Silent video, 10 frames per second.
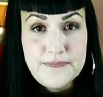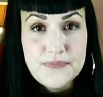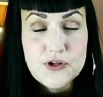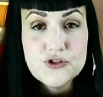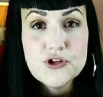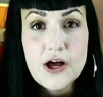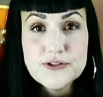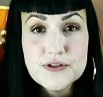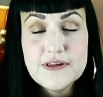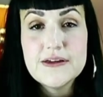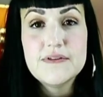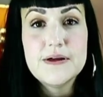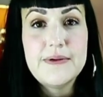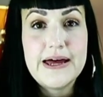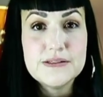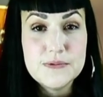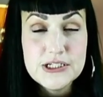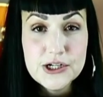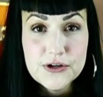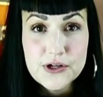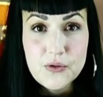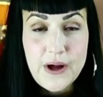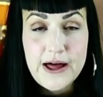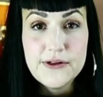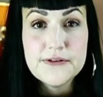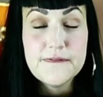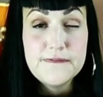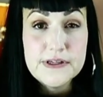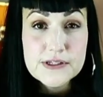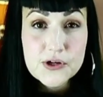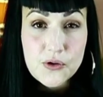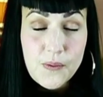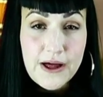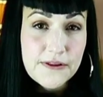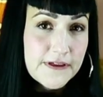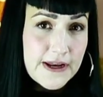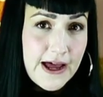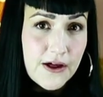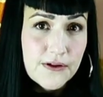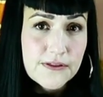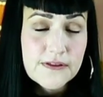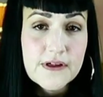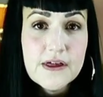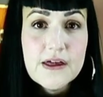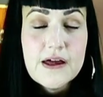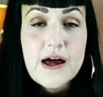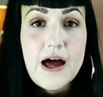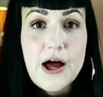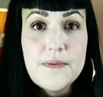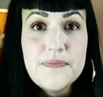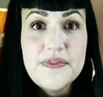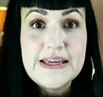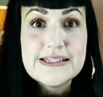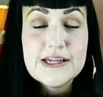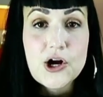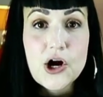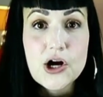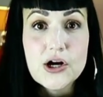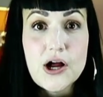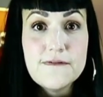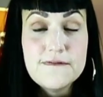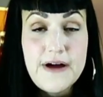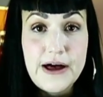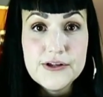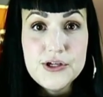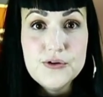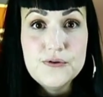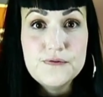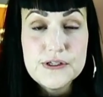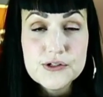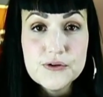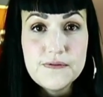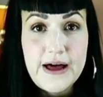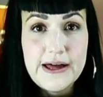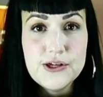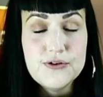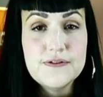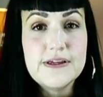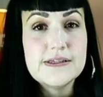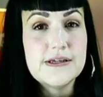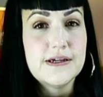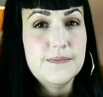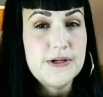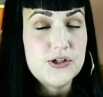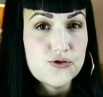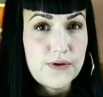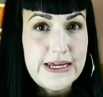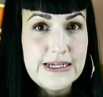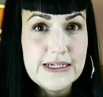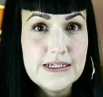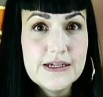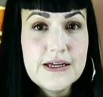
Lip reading: You should also think of them as material wealth, physical wealth and health, things that are of value, physical value, things that can be traded,